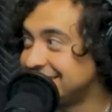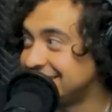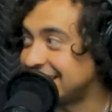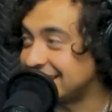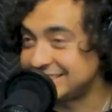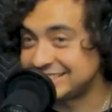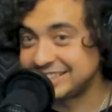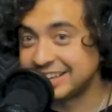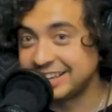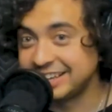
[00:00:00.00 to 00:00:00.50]

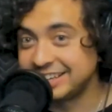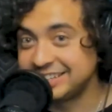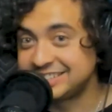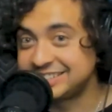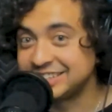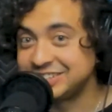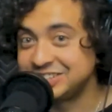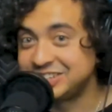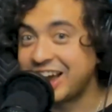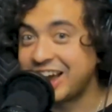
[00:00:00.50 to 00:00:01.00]
That's a,
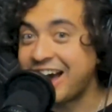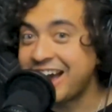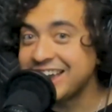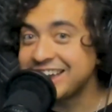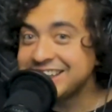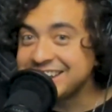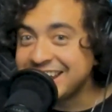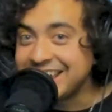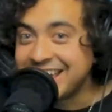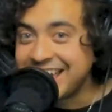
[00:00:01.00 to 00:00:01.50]
it's a
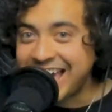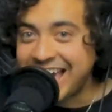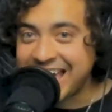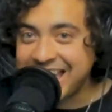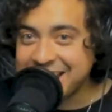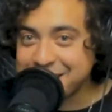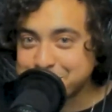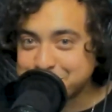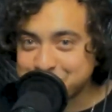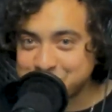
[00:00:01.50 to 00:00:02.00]
giant
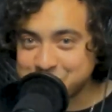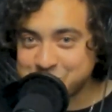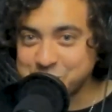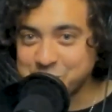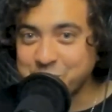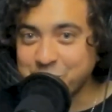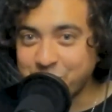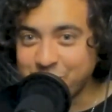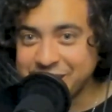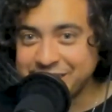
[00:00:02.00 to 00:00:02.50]

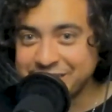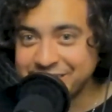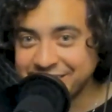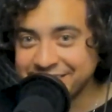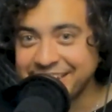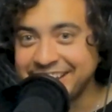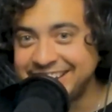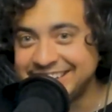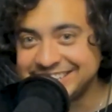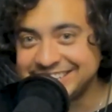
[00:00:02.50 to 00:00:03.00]
hamster
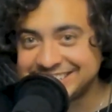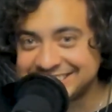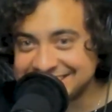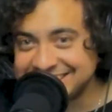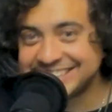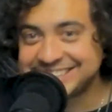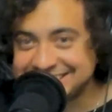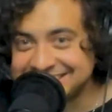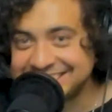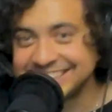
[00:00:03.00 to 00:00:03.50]
wheel that he
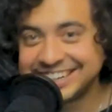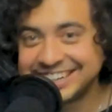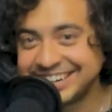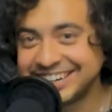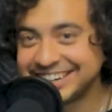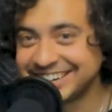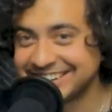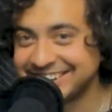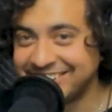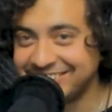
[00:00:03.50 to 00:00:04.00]
sits in
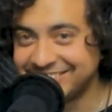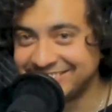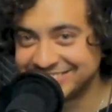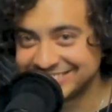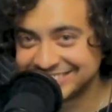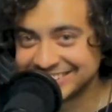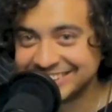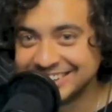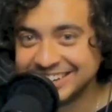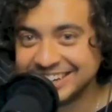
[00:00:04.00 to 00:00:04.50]
and it
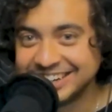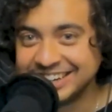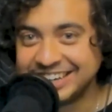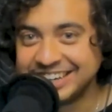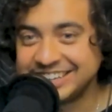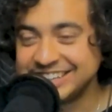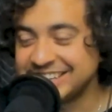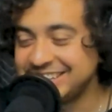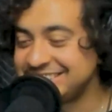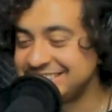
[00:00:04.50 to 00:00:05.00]
goes.
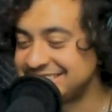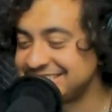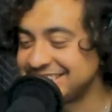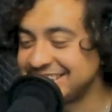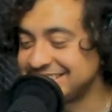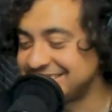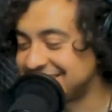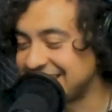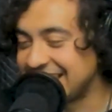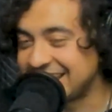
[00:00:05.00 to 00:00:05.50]
It's
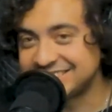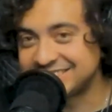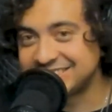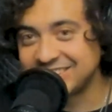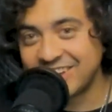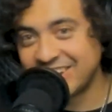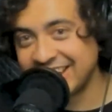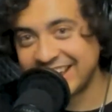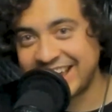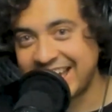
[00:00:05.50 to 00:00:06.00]
it, that's
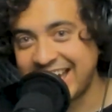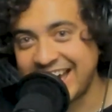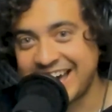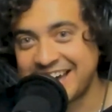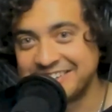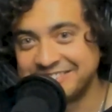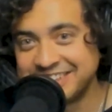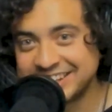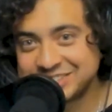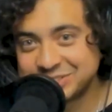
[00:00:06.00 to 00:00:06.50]
all I
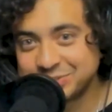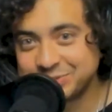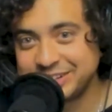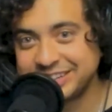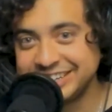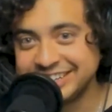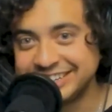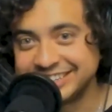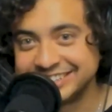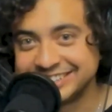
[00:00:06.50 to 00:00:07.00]
have. That's what
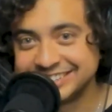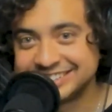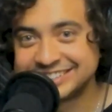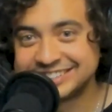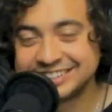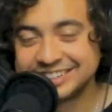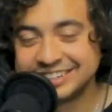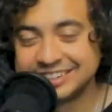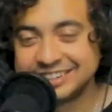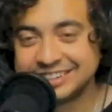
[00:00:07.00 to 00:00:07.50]
he
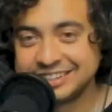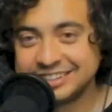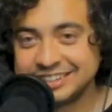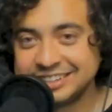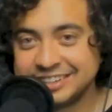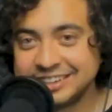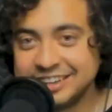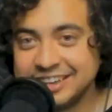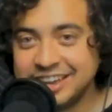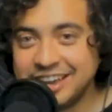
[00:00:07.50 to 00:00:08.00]
is.
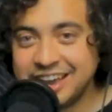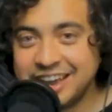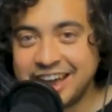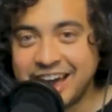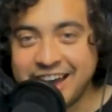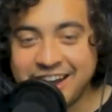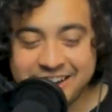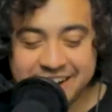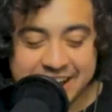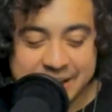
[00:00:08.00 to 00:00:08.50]

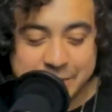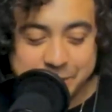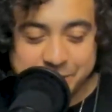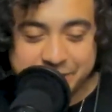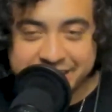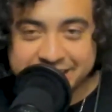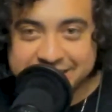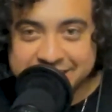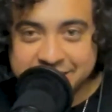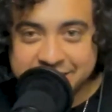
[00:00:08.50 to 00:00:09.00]
All right,
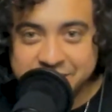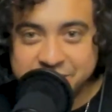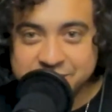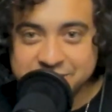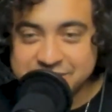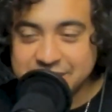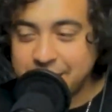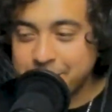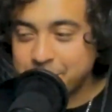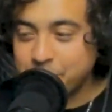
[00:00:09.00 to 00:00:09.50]
Nick.
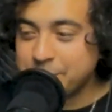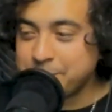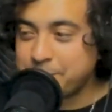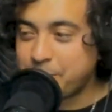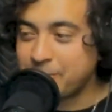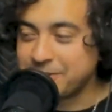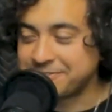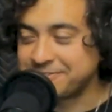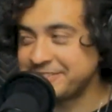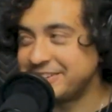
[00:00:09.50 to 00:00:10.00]
Good job. One
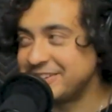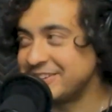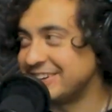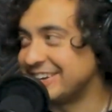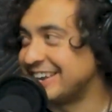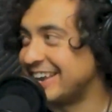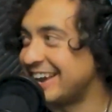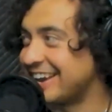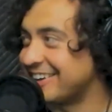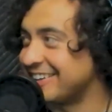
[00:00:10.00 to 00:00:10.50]
point for you
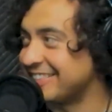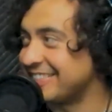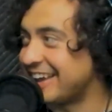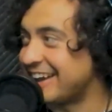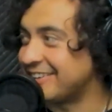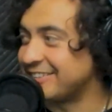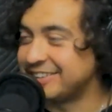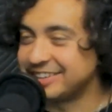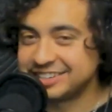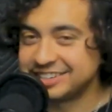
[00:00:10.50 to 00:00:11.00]
today on Woo!
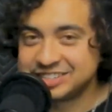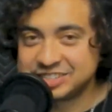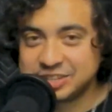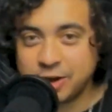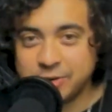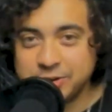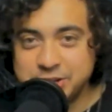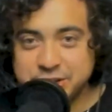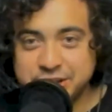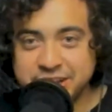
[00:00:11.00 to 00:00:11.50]
that one.
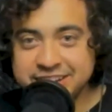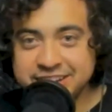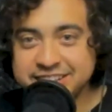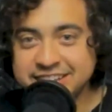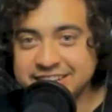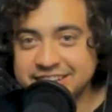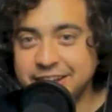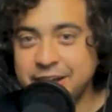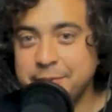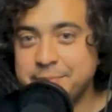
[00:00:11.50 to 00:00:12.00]
So you get in
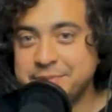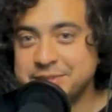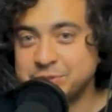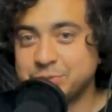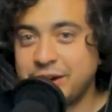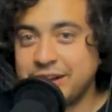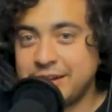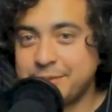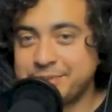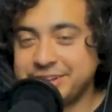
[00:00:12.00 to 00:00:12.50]
the club as
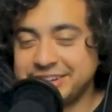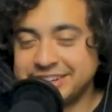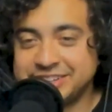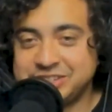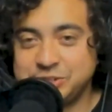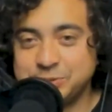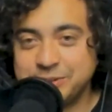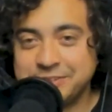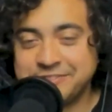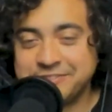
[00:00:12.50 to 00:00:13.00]
well. I'm going to
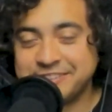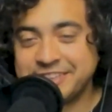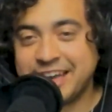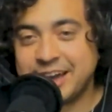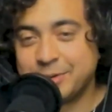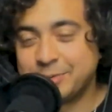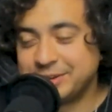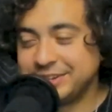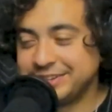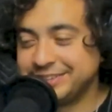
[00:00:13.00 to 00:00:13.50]
let you in for
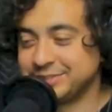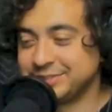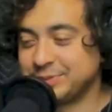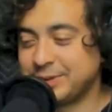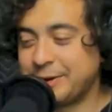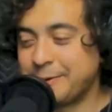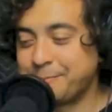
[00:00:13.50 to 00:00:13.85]
that one as well.